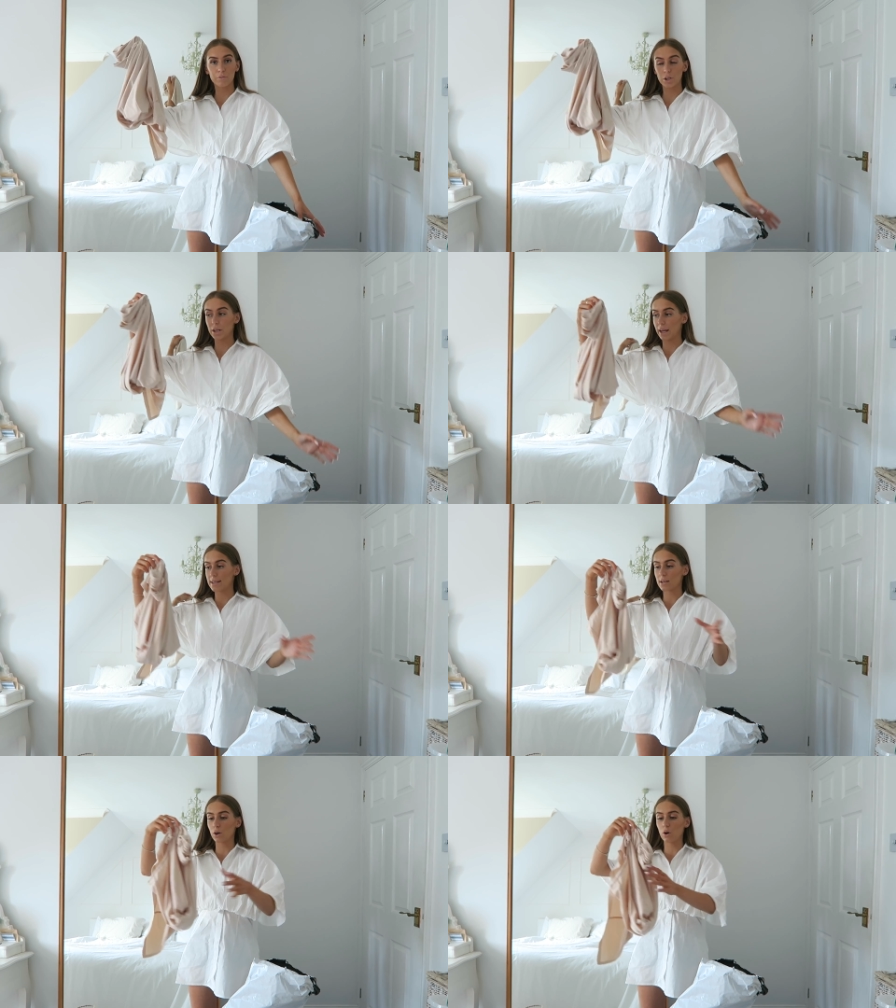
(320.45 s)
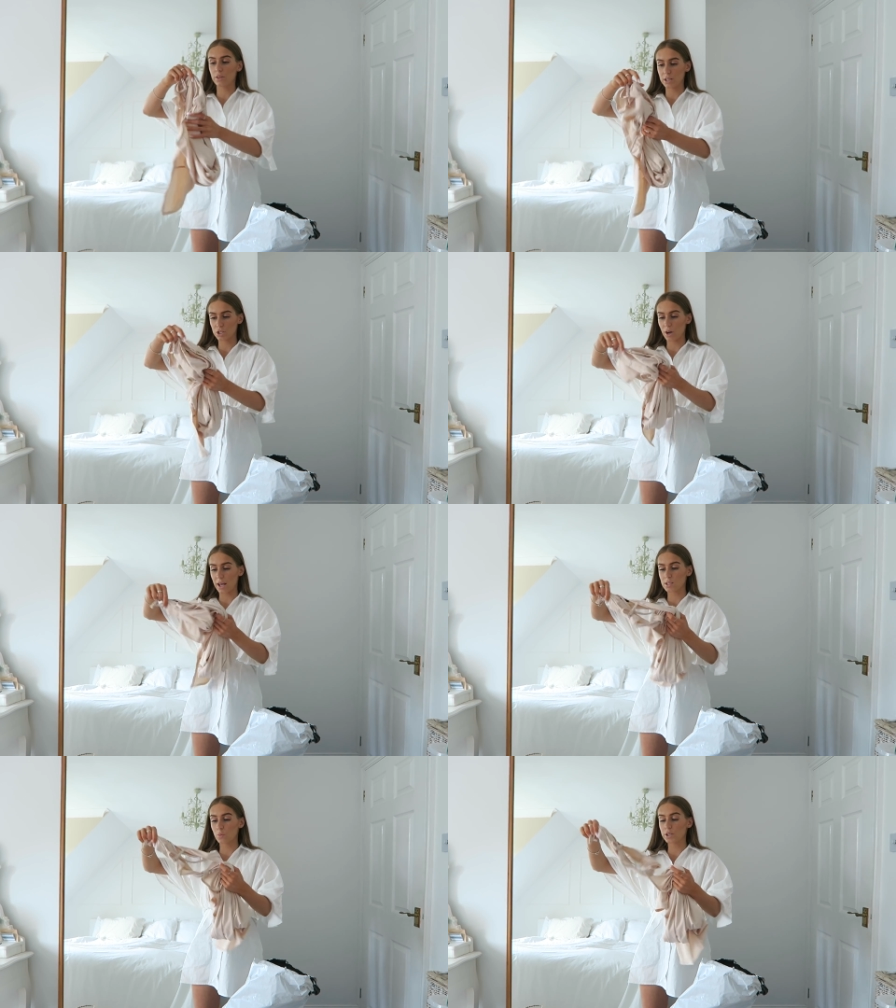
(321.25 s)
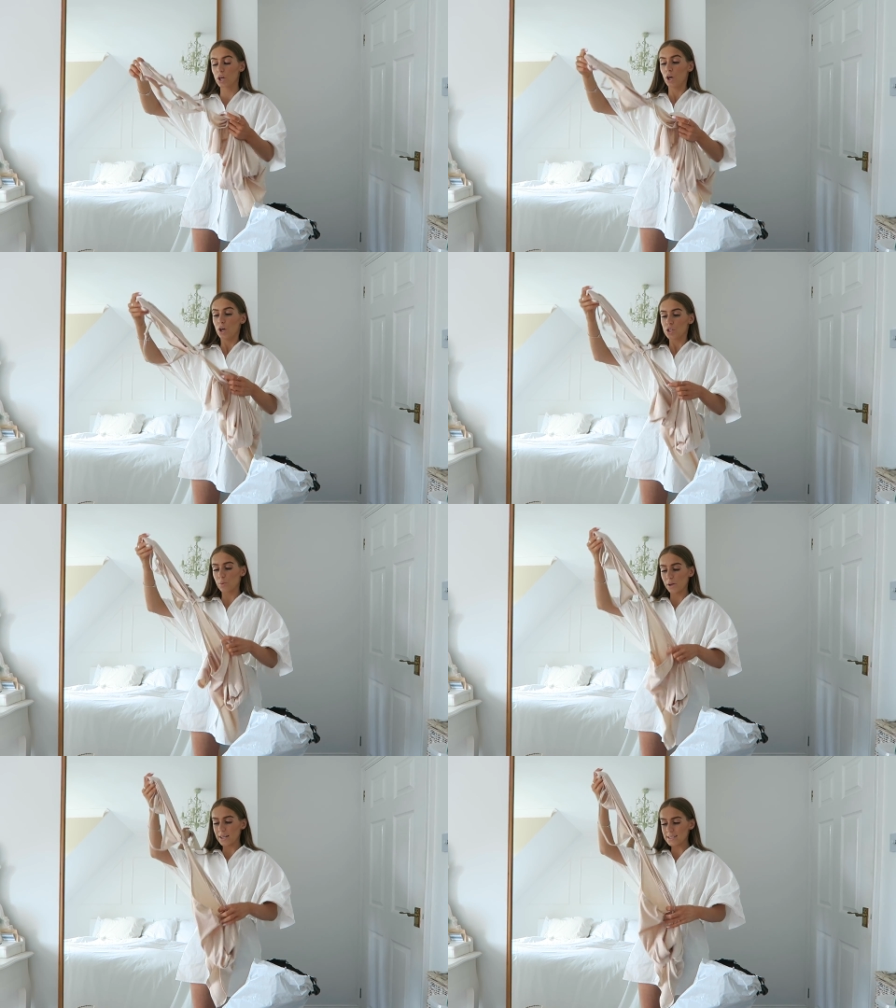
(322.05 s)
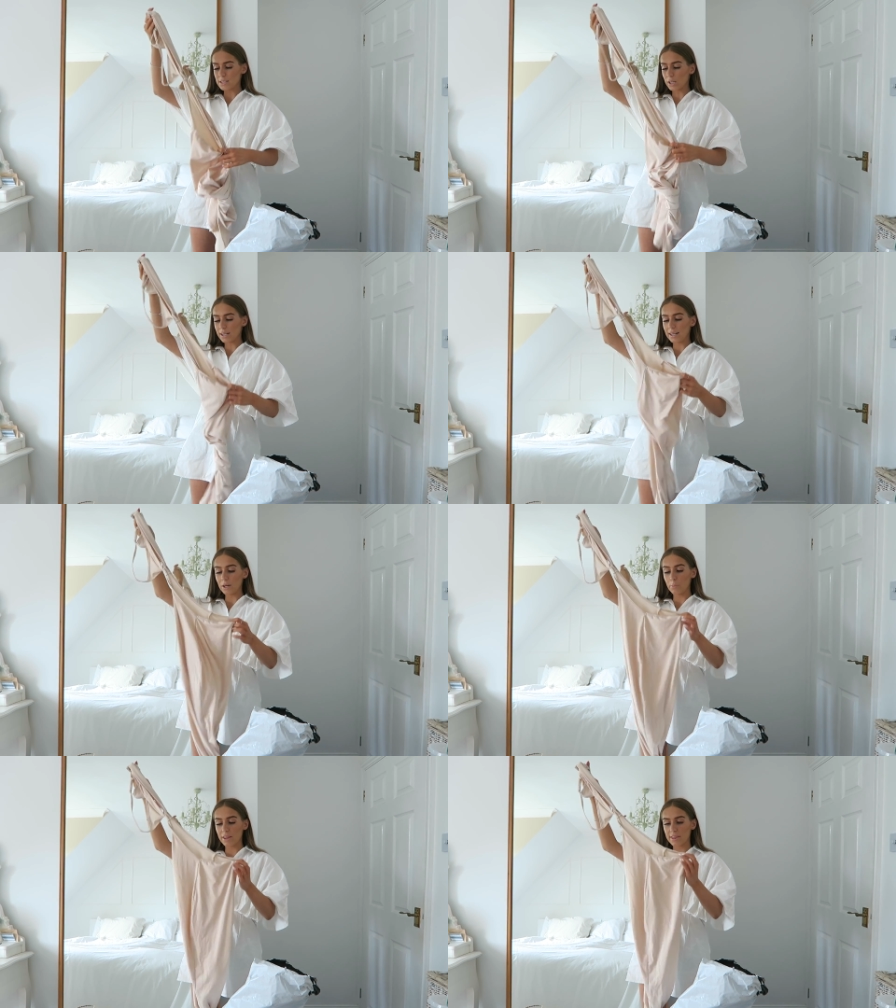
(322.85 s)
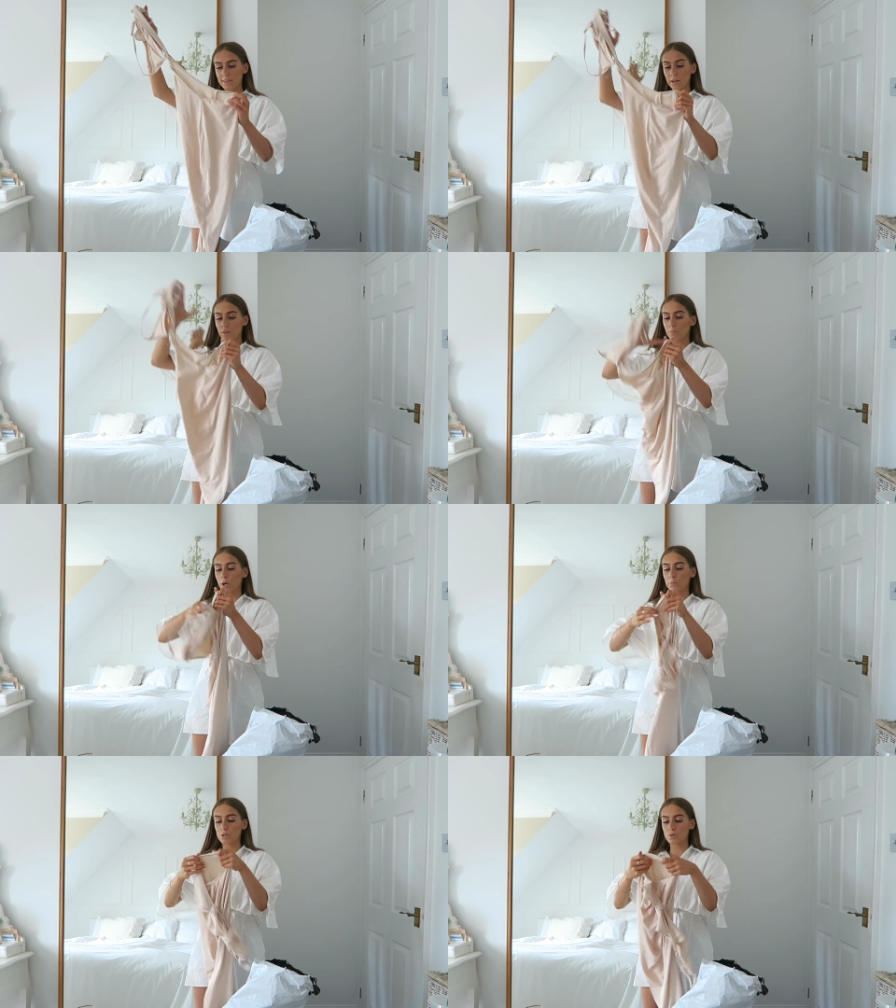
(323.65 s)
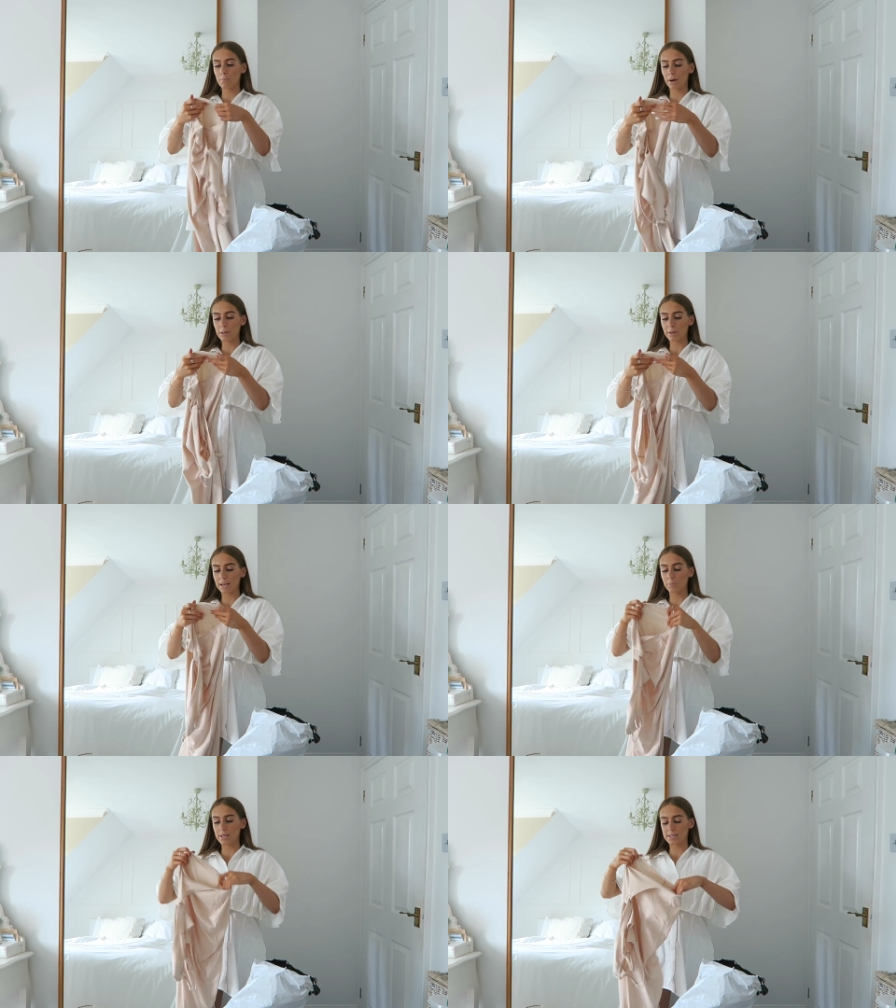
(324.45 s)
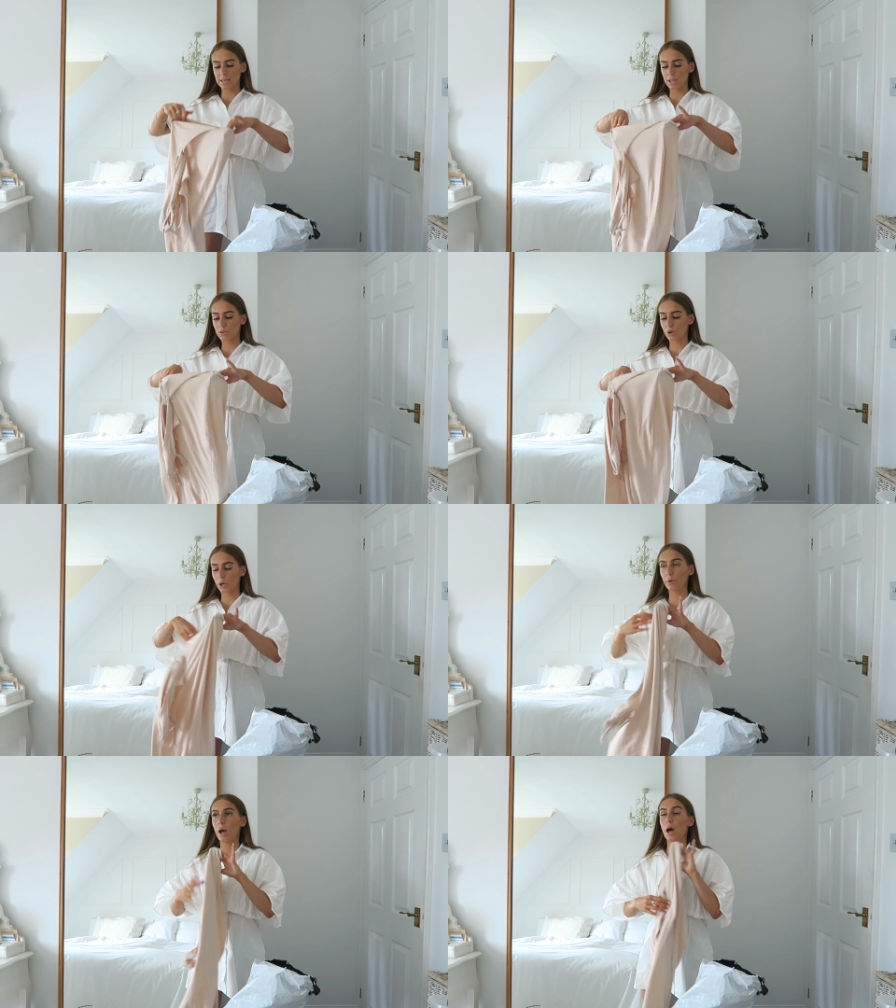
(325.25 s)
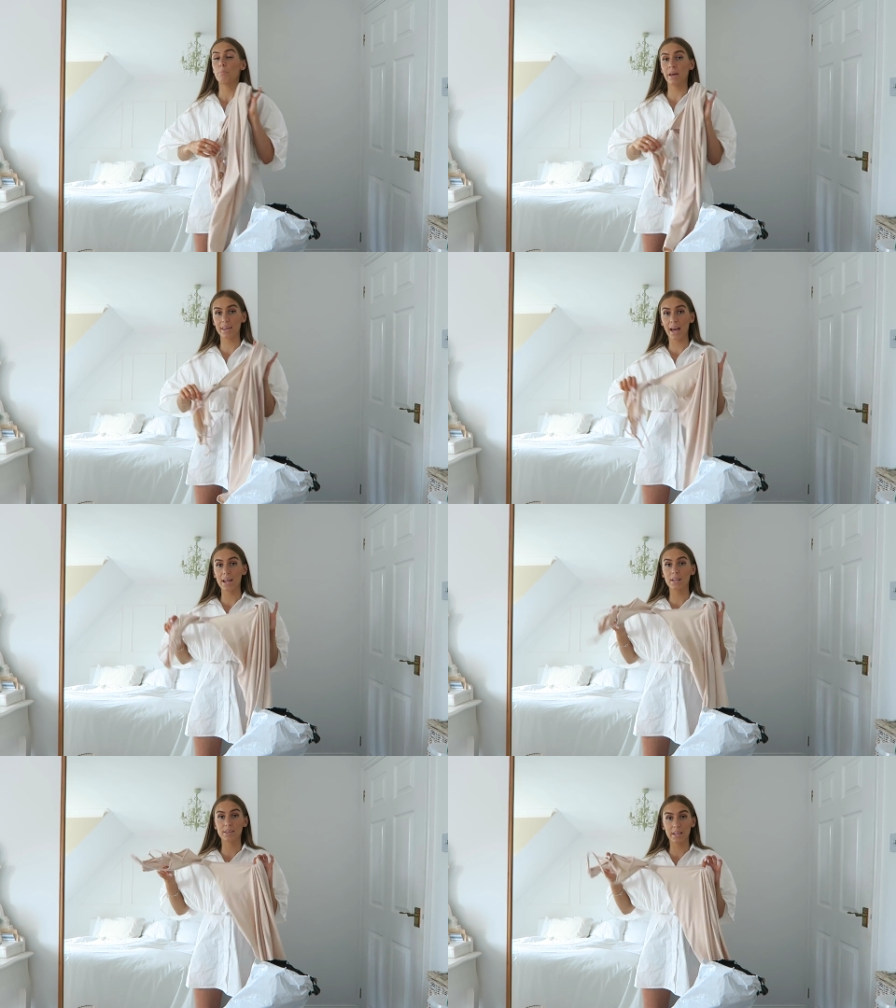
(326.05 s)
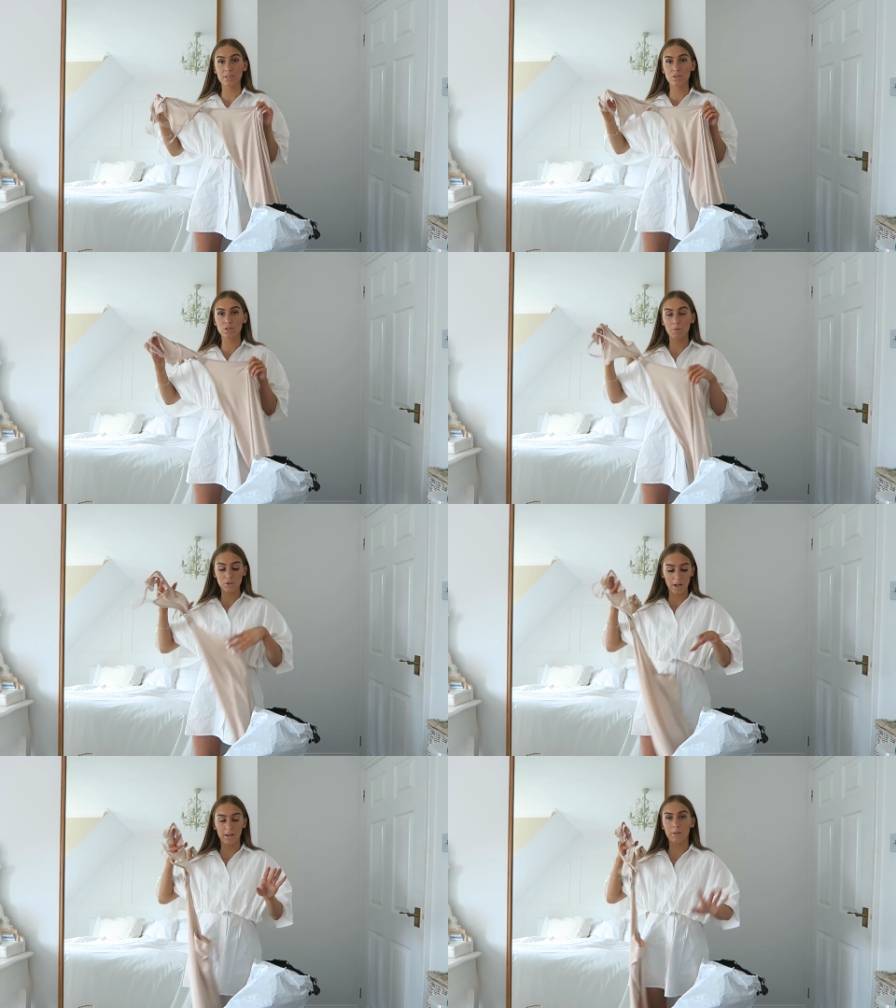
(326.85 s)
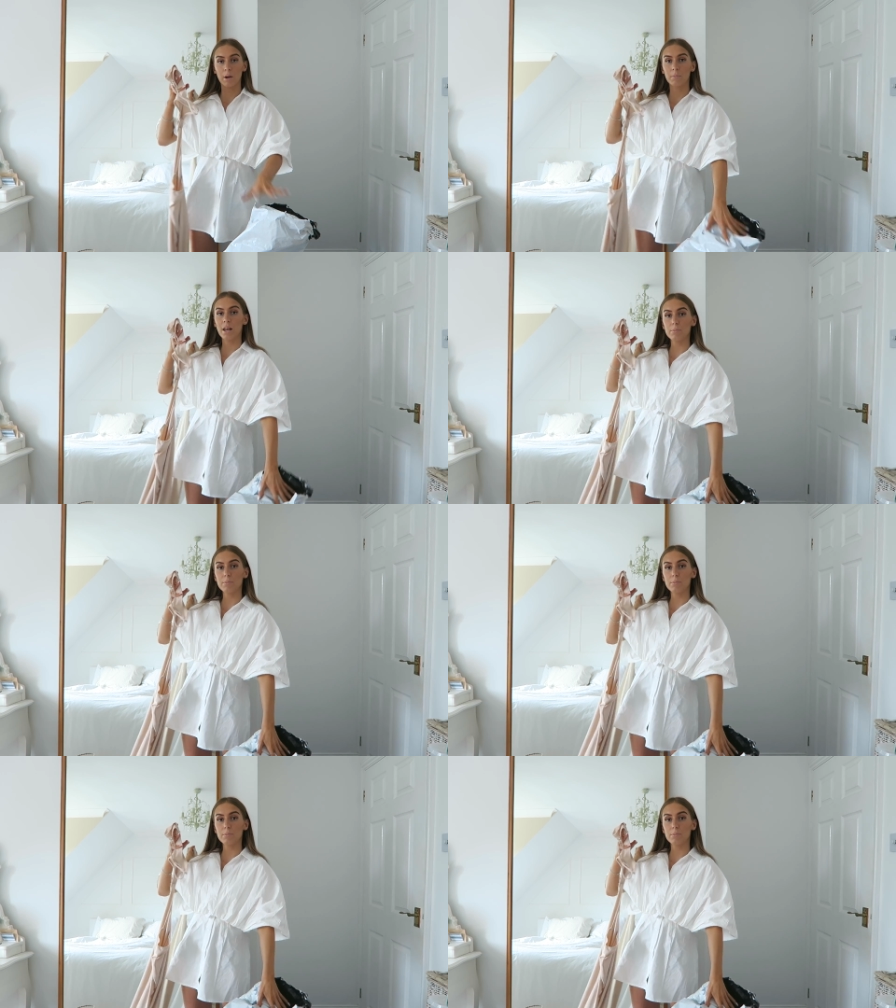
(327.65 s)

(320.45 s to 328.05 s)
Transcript: of goodies, I got this dress, which to be honest is looking a little bit thin at the moment, so it might be a little bit see-through, but again these are so on trend at the moment.